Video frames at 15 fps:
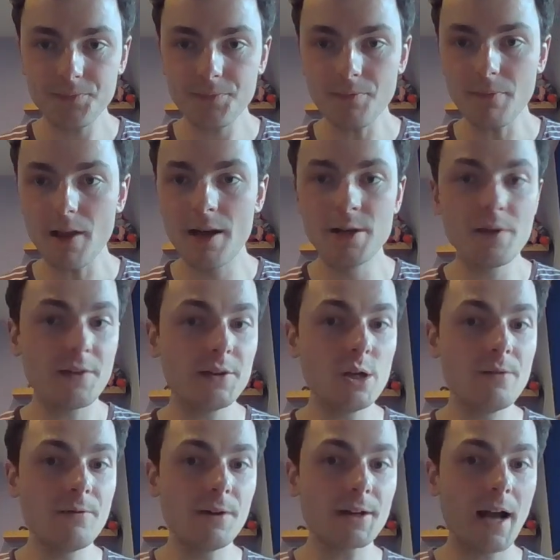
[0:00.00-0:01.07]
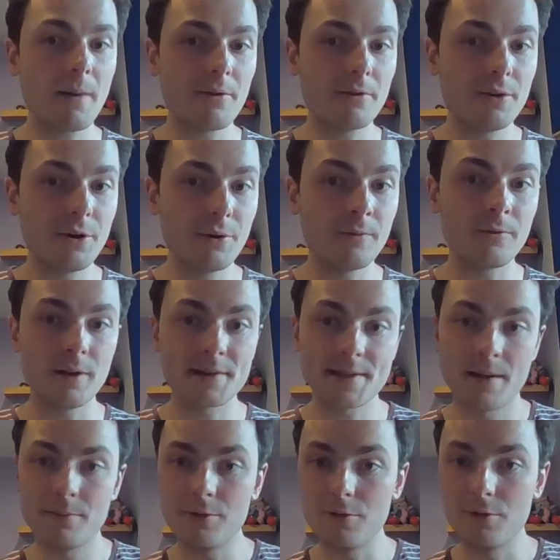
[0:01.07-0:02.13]
I neither knew that Cameroon, for
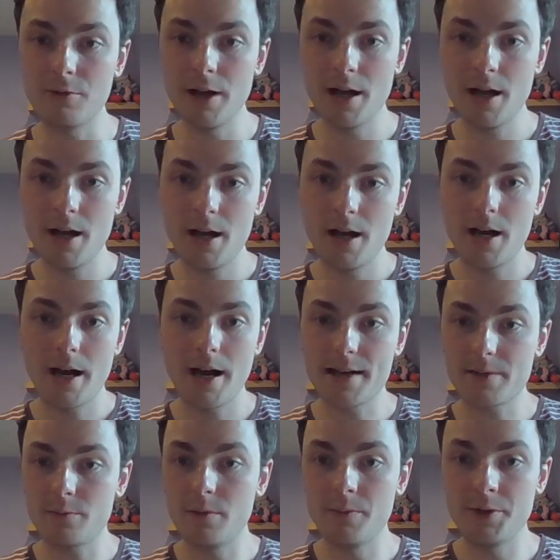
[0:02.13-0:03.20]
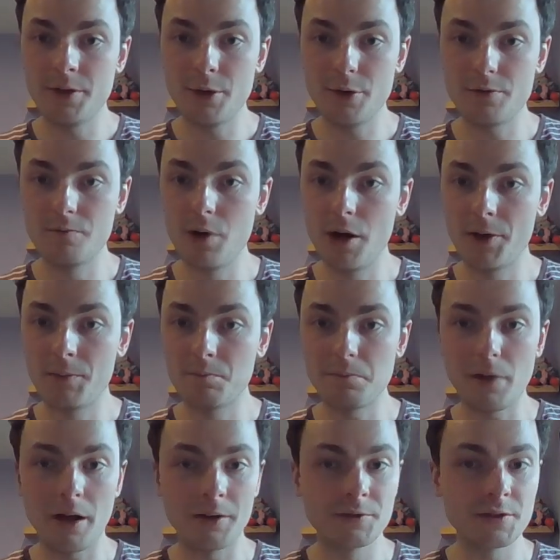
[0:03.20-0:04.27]
example, had a woman who'd run
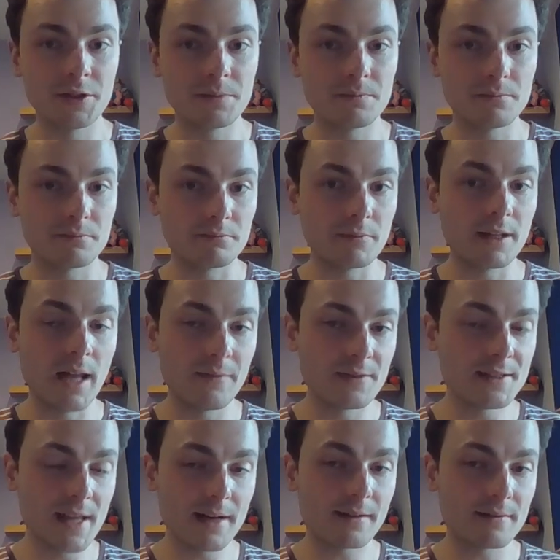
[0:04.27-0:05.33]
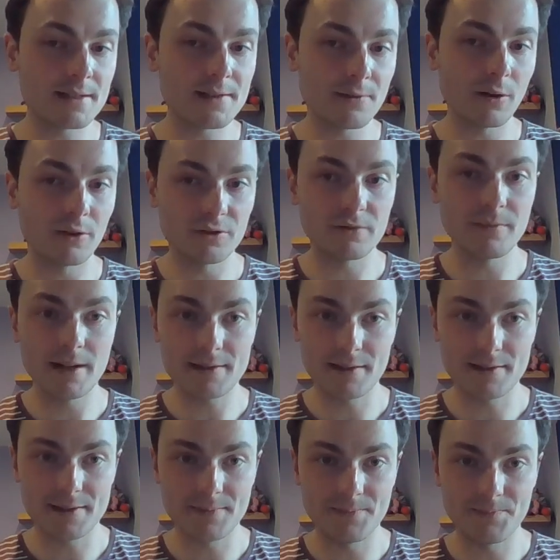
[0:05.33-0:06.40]
under 11 seconds for 100
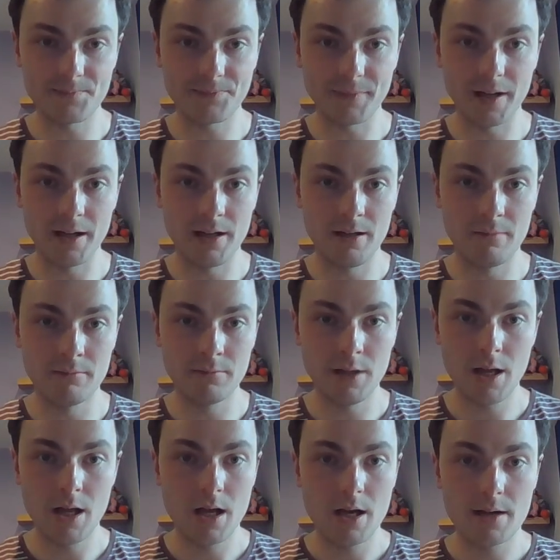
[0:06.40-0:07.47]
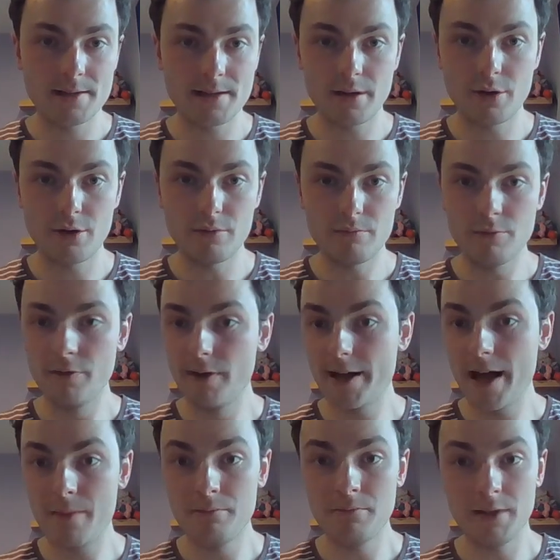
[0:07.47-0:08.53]
metres. So
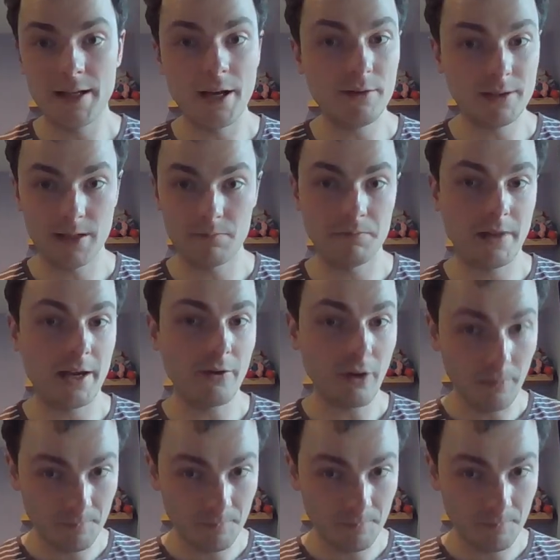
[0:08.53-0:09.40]
Miriam Leone, there you are.